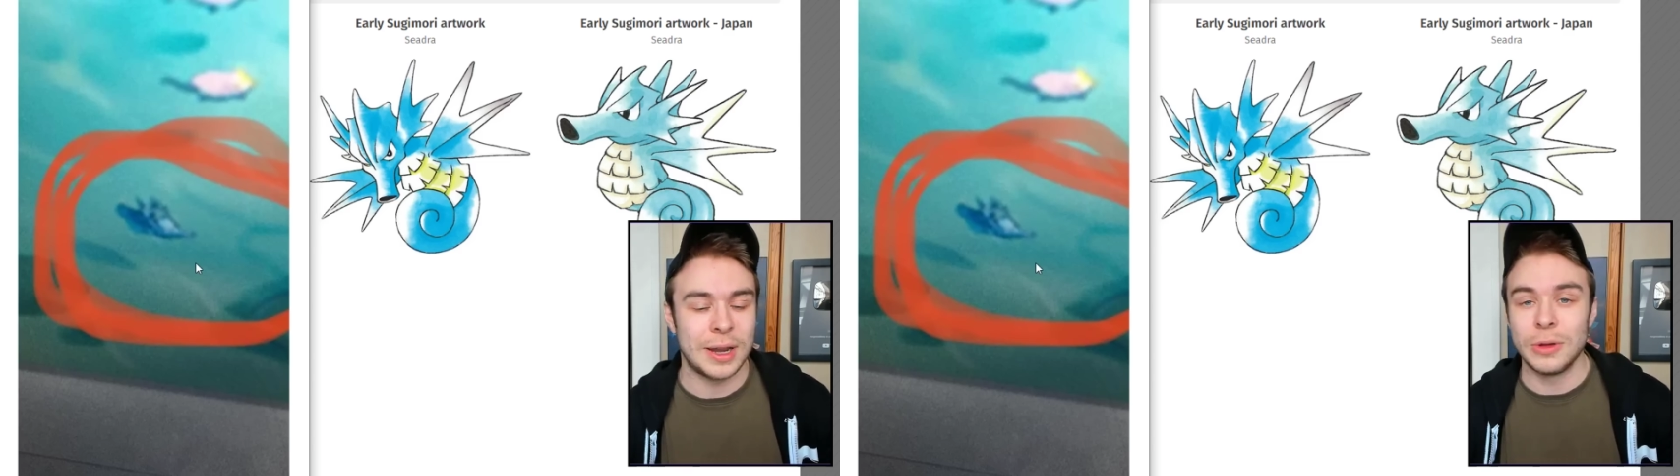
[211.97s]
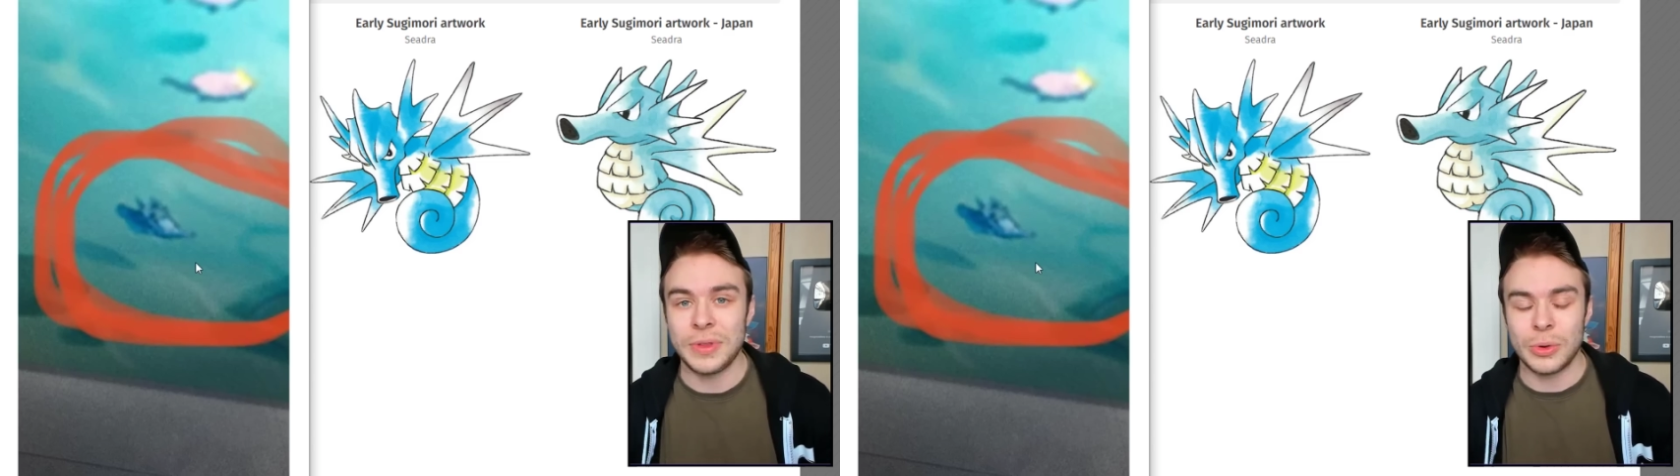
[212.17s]
I'd
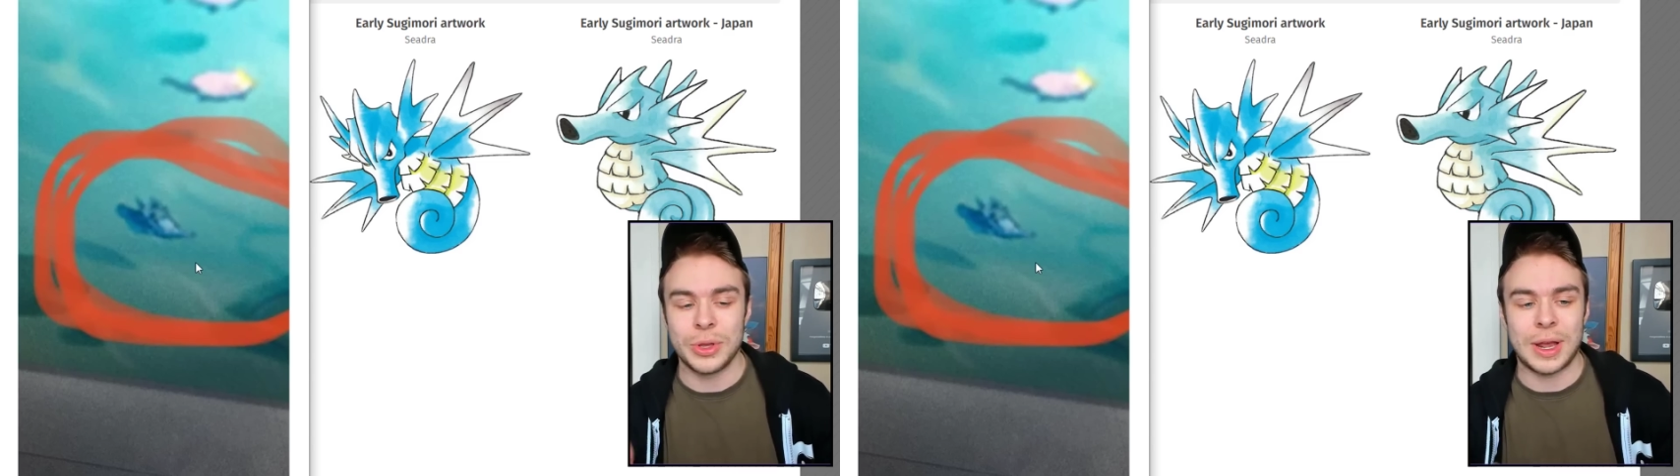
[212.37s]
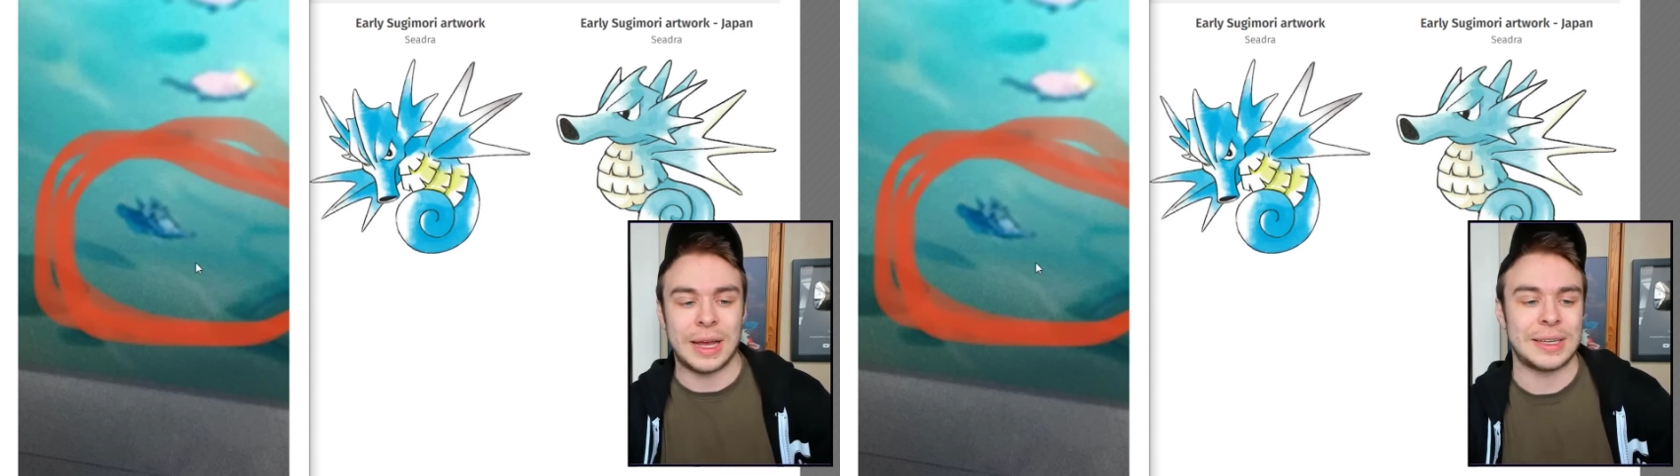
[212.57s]
love to hear what
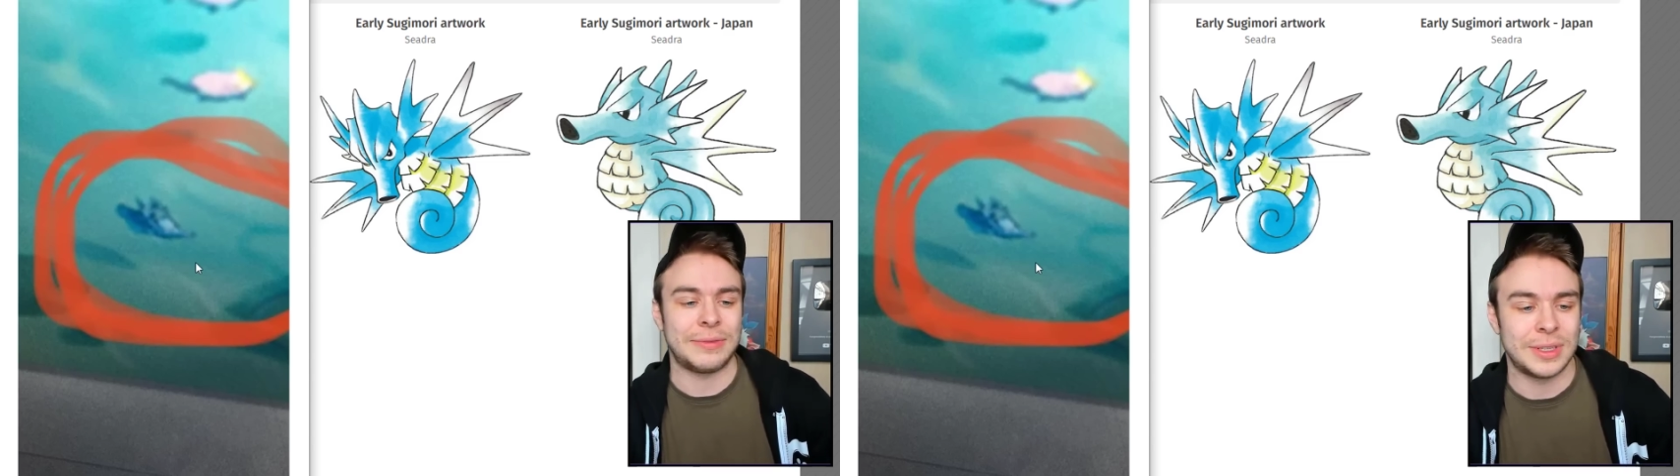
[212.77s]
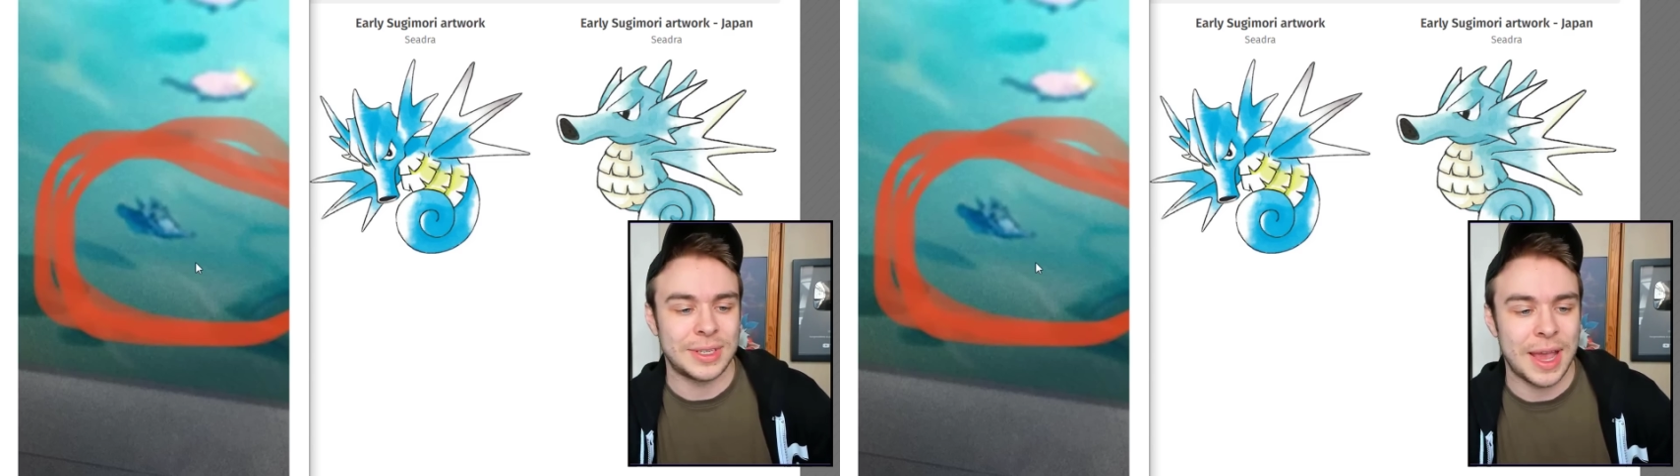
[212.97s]
you guys have
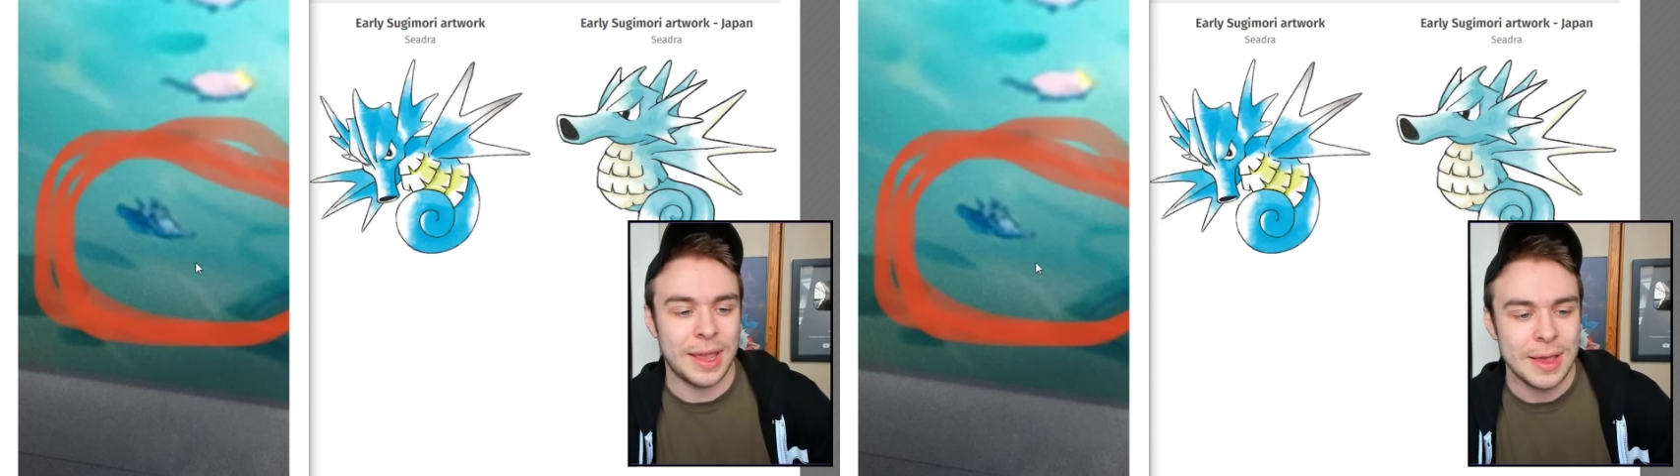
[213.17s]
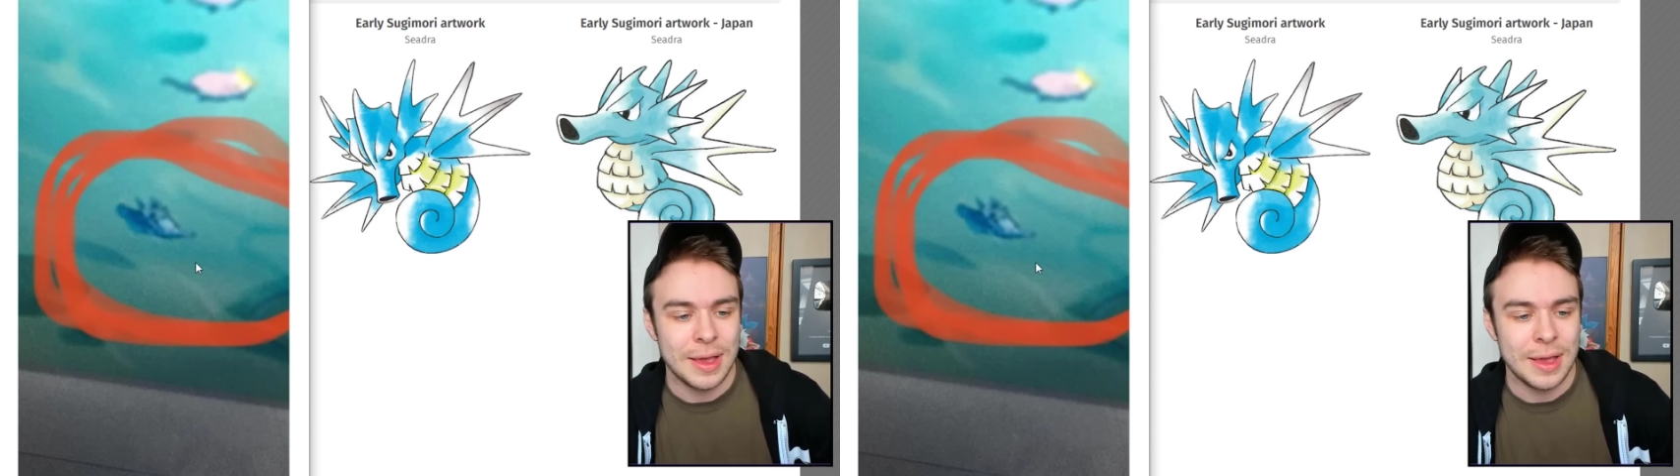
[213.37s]
to say.